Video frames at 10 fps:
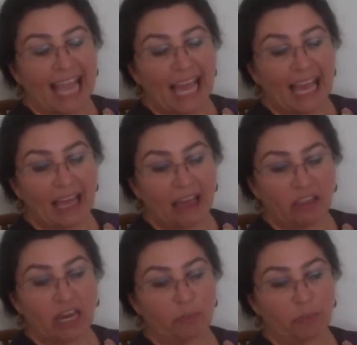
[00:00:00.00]
A
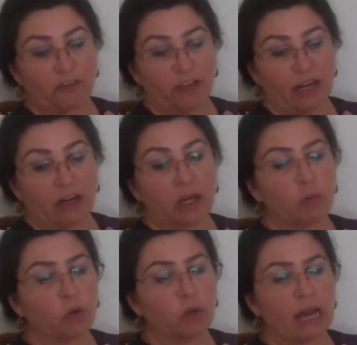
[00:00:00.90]
healthcare provider
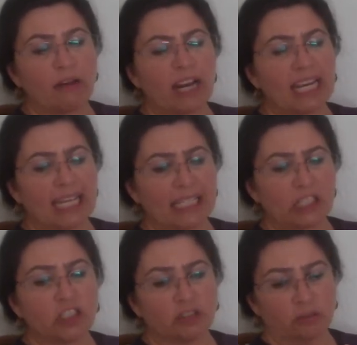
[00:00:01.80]
can rule out any
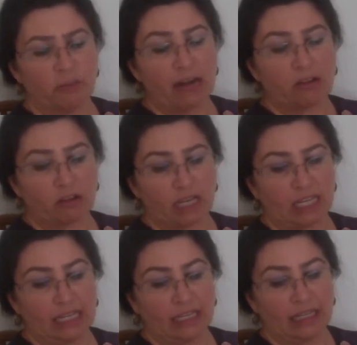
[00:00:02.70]
additional medical
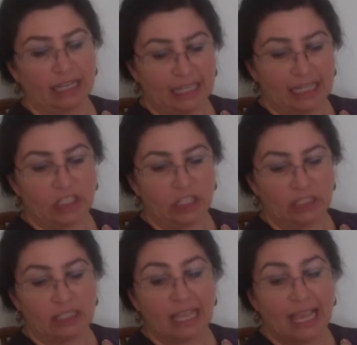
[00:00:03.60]

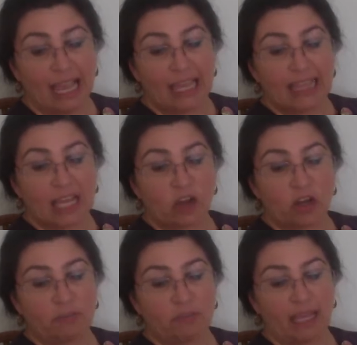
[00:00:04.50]
conditions that
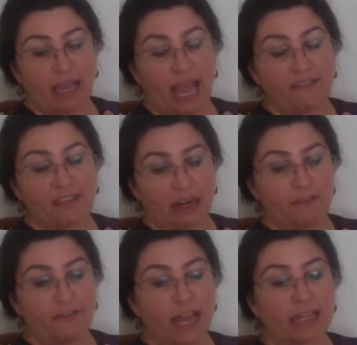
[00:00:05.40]
could be having an
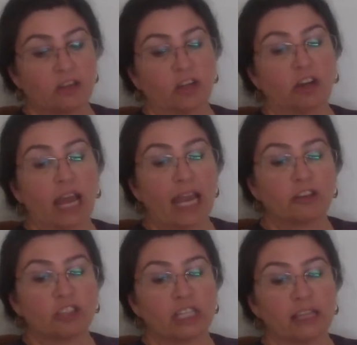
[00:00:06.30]
effect on your
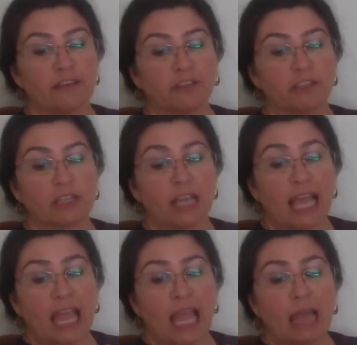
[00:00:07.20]
energy levels
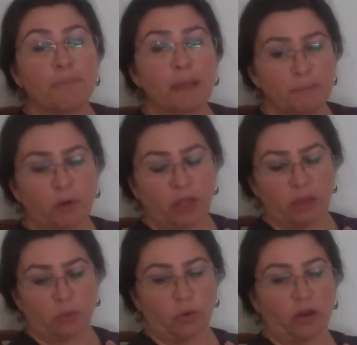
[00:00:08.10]
and pinpoint
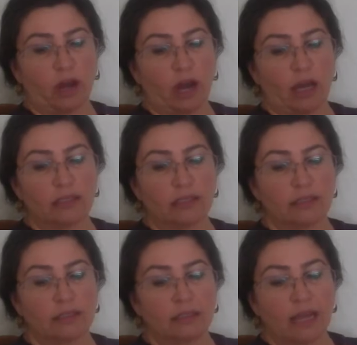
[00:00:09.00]
the root cause.